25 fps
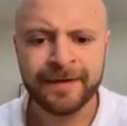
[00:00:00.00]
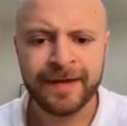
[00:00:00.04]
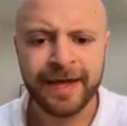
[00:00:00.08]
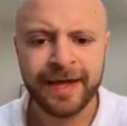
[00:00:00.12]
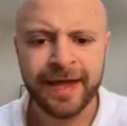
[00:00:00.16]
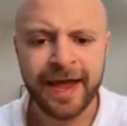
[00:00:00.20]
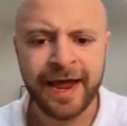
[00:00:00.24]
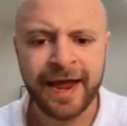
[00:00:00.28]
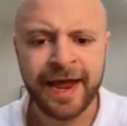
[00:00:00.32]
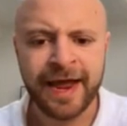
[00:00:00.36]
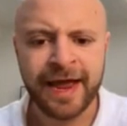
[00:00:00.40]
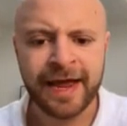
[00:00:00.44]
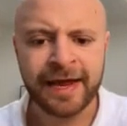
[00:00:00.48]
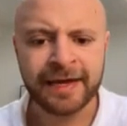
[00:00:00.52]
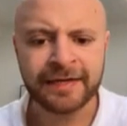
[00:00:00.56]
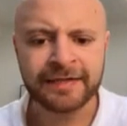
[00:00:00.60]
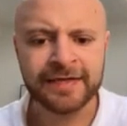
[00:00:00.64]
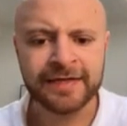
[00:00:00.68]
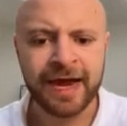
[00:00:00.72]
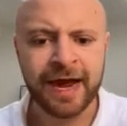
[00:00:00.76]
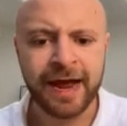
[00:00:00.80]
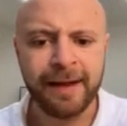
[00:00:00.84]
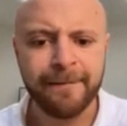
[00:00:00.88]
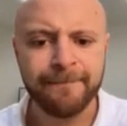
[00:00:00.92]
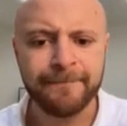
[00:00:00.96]
And
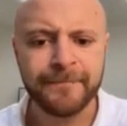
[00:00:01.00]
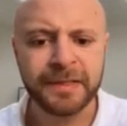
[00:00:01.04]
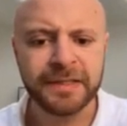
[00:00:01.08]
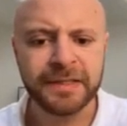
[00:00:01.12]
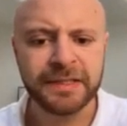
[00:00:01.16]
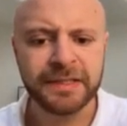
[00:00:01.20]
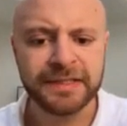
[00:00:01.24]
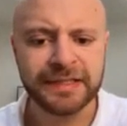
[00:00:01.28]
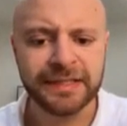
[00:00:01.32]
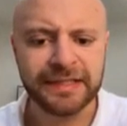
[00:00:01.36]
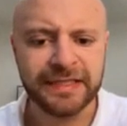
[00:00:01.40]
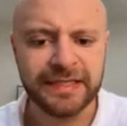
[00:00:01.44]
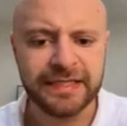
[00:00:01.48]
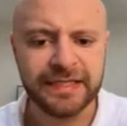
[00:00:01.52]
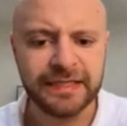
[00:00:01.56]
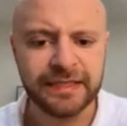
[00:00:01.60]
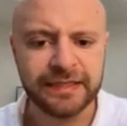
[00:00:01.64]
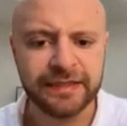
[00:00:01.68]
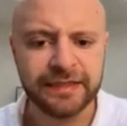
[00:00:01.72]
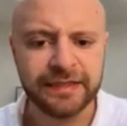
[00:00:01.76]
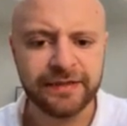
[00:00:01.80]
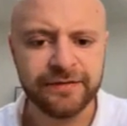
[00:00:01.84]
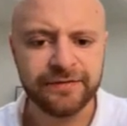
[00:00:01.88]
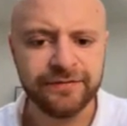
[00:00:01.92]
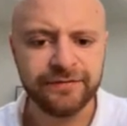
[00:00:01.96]
I
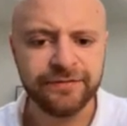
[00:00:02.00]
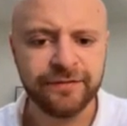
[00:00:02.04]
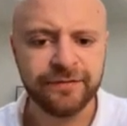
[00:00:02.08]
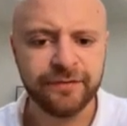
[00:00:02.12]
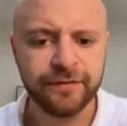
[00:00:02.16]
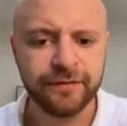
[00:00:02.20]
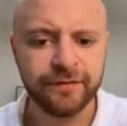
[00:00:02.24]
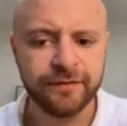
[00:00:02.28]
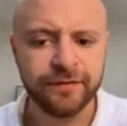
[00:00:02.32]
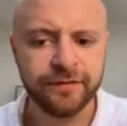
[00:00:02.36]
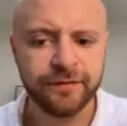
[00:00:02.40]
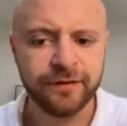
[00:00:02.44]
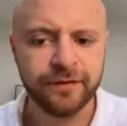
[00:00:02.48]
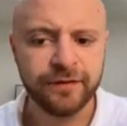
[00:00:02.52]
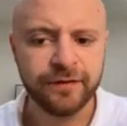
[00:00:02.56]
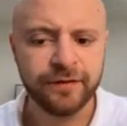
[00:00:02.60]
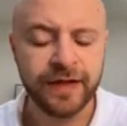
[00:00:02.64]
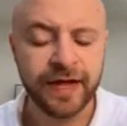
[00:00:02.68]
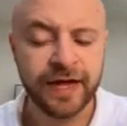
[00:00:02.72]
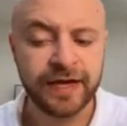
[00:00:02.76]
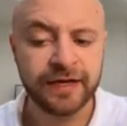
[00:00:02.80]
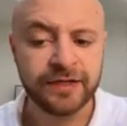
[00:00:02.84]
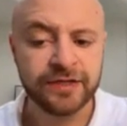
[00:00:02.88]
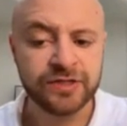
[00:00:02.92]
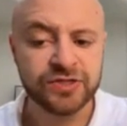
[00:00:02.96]
believe
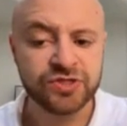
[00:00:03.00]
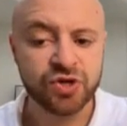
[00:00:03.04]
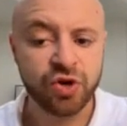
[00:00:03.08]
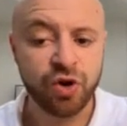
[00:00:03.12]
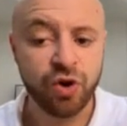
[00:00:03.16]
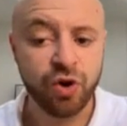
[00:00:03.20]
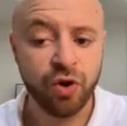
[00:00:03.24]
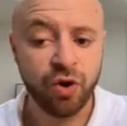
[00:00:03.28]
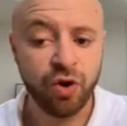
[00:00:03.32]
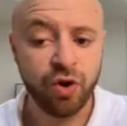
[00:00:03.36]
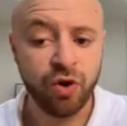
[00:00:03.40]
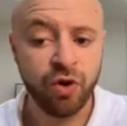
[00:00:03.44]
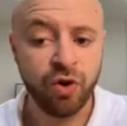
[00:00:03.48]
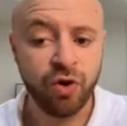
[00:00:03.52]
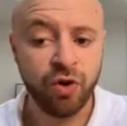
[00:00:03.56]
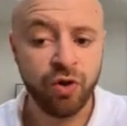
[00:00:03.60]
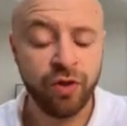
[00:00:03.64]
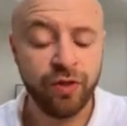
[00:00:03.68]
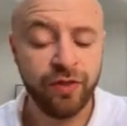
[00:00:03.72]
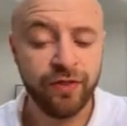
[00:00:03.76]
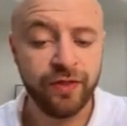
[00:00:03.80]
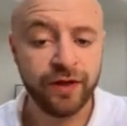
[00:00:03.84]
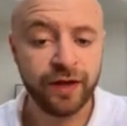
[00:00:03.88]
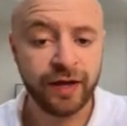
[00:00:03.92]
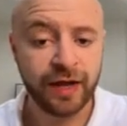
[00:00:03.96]
that is
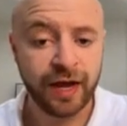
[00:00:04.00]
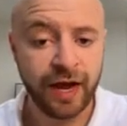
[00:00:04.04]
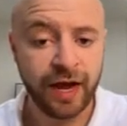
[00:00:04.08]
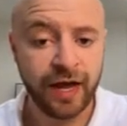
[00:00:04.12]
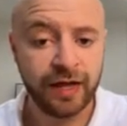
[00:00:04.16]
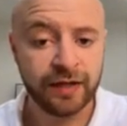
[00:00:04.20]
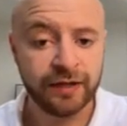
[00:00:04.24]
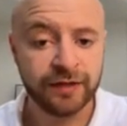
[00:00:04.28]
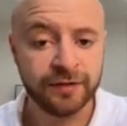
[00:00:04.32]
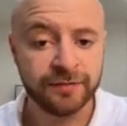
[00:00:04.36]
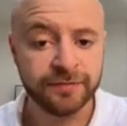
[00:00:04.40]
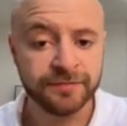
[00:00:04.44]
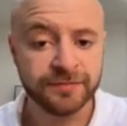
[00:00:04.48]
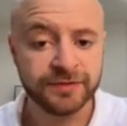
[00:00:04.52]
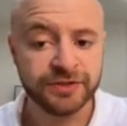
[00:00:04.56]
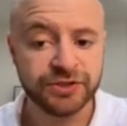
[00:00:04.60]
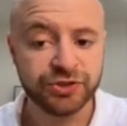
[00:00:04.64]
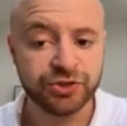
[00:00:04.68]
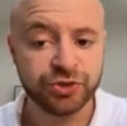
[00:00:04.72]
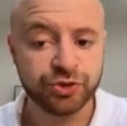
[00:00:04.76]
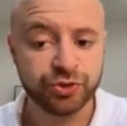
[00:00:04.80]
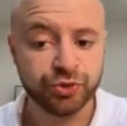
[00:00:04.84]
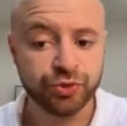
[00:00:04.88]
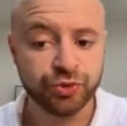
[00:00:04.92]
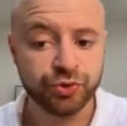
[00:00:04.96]
all the columns
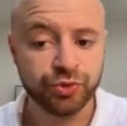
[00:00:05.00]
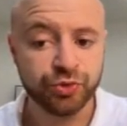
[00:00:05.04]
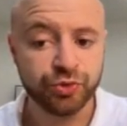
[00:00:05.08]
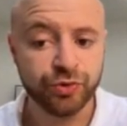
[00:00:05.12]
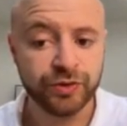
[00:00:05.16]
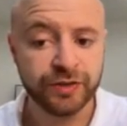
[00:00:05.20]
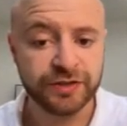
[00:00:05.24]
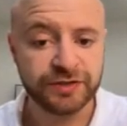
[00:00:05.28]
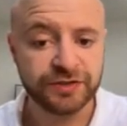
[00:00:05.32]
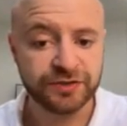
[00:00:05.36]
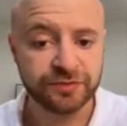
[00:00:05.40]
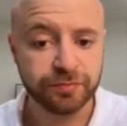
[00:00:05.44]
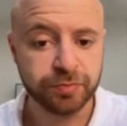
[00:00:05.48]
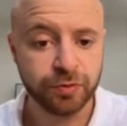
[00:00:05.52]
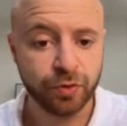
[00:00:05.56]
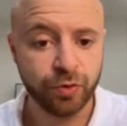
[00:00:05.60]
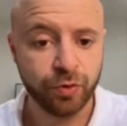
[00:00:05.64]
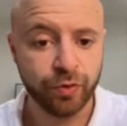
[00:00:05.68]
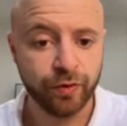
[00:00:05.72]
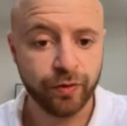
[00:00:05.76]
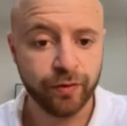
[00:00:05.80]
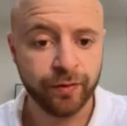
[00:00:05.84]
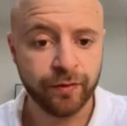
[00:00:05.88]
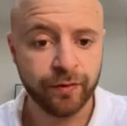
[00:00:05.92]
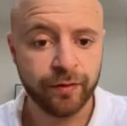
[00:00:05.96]
to
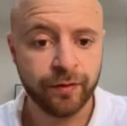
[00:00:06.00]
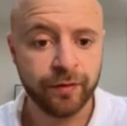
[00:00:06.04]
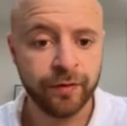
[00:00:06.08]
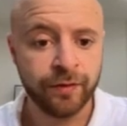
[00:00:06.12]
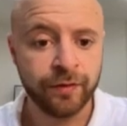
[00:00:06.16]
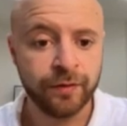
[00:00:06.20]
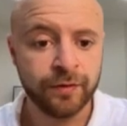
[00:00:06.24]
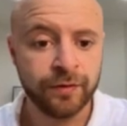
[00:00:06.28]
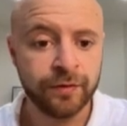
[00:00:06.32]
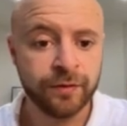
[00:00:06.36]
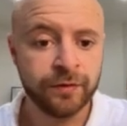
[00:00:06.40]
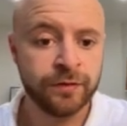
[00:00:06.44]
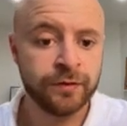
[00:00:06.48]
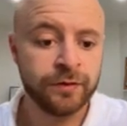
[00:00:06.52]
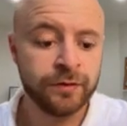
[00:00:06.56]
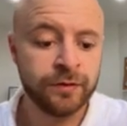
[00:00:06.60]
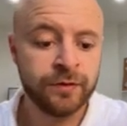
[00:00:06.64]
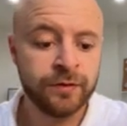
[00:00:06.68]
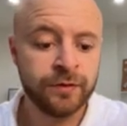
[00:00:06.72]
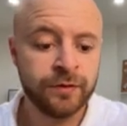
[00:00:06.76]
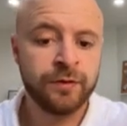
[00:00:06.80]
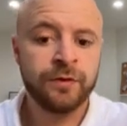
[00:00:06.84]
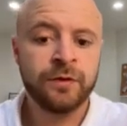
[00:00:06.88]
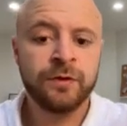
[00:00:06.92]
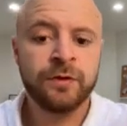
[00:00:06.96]
explore.
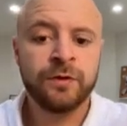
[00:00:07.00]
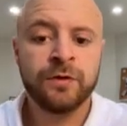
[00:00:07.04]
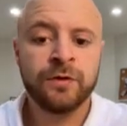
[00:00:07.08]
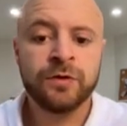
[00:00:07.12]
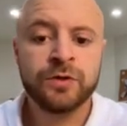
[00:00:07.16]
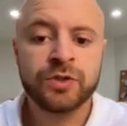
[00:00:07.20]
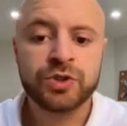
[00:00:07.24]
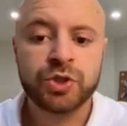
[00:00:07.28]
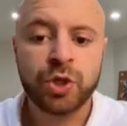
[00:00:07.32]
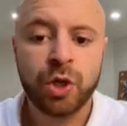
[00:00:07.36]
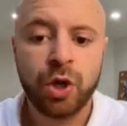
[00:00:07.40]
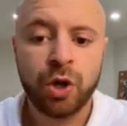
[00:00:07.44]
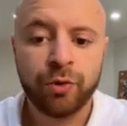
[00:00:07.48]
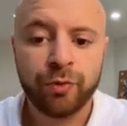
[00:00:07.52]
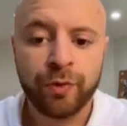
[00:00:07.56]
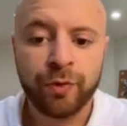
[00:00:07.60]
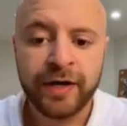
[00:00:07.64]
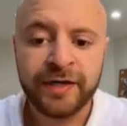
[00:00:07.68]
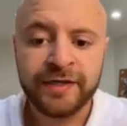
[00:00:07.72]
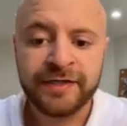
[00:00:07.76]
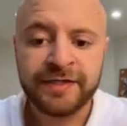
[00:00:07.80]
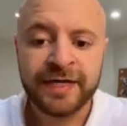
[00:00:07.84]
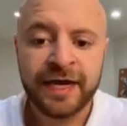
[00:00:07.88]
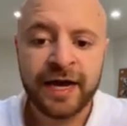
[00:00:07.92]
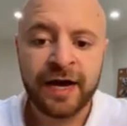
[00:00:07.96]
So I'll
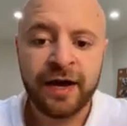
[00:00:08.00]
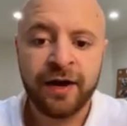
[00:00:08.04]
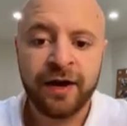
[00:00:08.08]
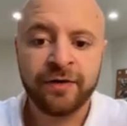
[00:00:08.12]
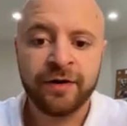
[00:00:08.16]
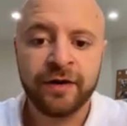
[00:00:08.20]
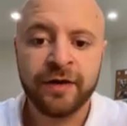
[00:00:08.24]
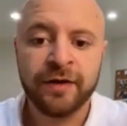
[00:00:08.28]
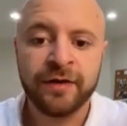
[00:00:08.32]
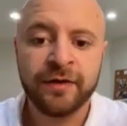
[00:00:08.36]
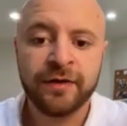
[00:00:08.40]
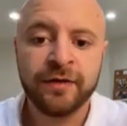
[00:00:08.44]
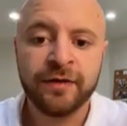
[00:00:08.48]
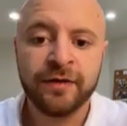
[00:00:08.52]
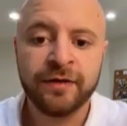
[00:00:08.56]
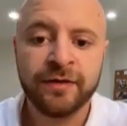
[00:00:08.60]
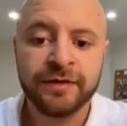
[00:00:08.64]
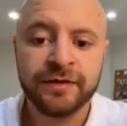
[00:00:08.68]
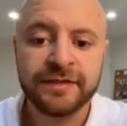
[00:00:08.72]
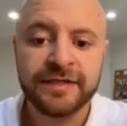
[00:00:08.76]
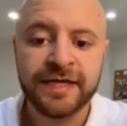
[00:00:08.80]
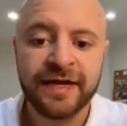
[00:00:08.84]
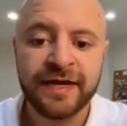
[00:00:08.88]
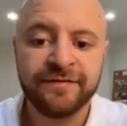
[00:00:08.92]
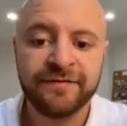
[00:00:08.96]
write down
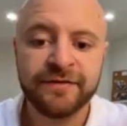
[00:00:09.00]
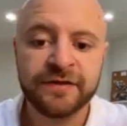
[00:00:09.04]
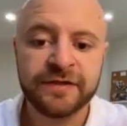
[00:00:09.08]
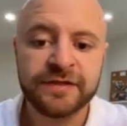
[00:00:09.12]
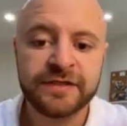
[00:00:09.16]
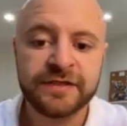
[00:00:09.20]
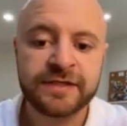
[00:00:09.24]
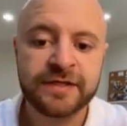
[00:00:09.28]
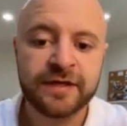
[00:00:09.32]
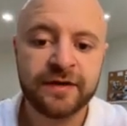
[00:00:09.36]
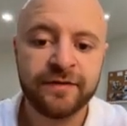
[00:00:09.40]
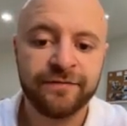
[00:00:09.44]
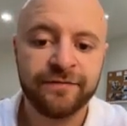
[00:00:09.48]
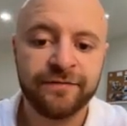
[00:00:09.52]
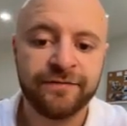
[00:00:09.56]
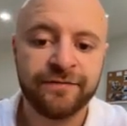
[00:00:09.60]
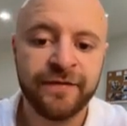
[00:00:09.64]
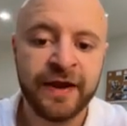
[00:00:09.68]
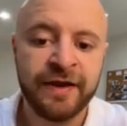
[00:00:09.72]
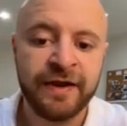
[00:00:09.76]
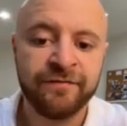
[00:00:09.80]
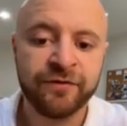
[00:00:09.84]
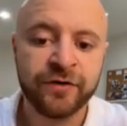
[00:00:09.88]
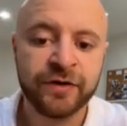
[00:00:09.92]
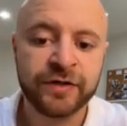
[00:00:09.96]
David's
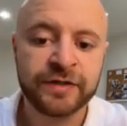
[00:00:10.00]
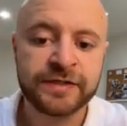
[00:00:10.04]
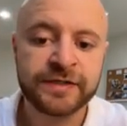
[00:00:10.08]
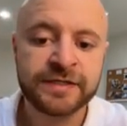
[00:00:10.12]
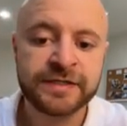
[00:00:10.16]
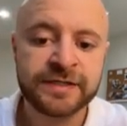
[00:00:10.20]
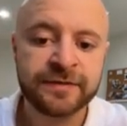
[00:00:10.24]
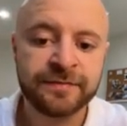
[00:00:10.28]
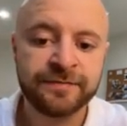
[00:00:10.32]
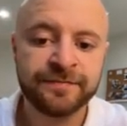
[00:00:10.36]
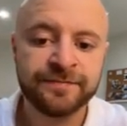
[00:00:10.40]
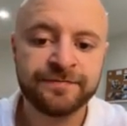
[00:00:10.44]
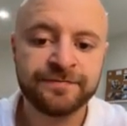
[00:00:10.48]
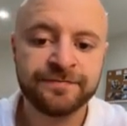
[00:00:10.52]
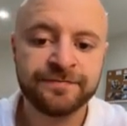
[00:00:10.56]
favorites.